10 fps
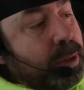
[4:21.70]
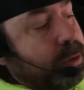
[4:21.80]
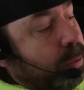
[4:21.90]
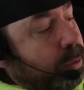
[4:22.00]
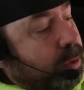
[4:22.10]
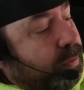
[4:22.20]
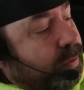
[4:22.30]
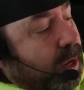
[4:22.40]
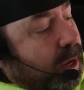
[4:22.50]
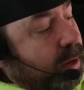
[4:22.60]
so we'll do
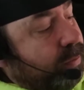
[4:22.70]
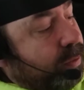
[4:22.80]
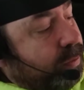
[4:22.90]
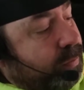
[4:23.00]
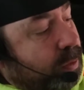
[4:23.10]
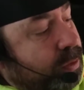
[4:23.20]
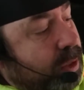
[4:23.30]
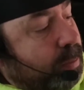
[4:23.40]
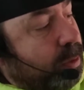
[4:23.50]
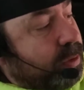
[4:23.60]
5. First
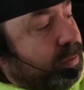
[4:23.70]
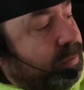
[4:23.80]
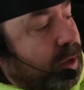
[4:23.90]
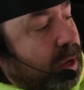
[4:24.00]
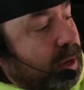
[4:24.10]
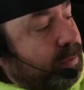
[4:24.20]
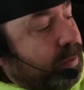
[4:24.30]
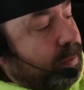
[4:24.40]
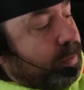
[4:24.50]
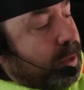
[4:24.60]
number is a 5.
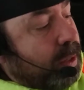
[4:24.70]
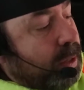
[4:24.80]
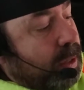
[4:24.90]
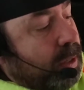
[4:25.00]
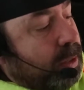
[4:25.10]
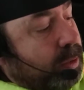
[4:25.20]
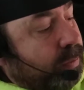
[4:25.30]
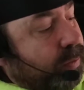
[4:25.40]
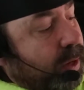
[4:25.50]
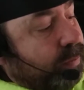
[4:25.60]
Do
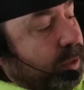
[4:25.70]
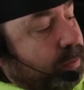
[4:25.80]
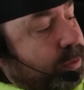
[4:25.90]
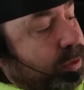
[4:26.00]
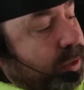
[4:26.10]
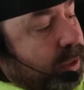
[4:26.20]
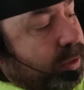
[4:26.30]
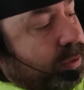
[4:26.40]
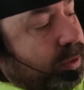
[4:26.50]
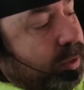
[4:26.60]
5 times
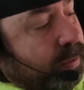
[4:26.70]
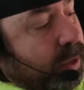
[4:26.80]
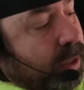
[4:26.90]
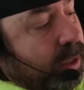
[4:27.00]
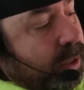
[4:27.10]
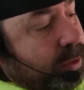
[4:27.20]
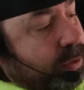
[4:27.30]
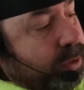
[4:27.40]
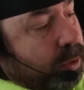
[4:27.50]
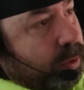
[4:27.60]
6 is
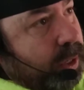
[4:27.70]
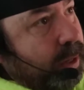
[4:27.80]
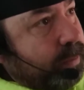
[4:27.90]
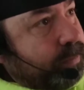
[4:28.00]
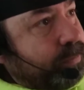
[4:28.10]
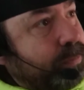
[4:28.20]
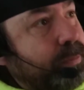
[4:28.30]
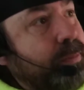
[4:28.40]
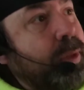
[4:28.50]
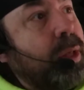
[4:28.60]
30.
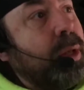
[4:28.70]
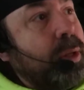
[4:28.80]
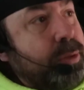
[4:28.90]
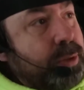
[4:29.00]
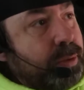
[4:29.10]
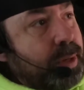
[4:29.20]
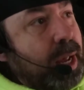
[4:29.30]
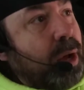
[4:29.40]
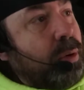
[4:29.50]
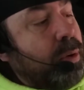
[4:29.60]
So
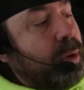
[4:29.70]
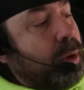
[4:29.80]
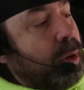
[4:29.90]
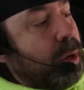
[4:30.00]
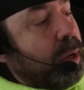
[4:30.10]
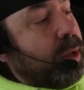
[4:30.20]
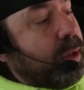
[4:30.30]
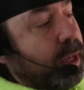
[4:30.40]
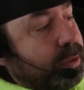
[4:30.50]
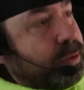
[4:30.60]
now
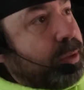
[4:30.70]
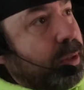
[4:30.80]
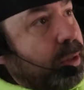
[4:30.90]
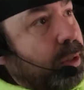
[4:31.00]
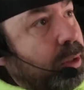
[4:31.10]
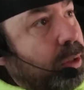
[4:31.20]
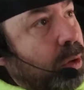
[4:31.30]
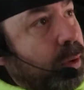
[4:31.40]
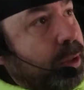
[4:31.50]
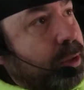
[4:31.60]
it's
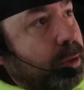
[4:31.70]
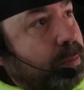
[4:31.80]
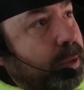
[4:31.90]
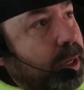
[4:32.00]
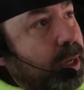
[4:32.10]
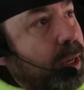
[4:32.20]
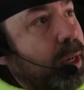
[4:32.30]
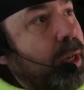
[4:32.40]
going to be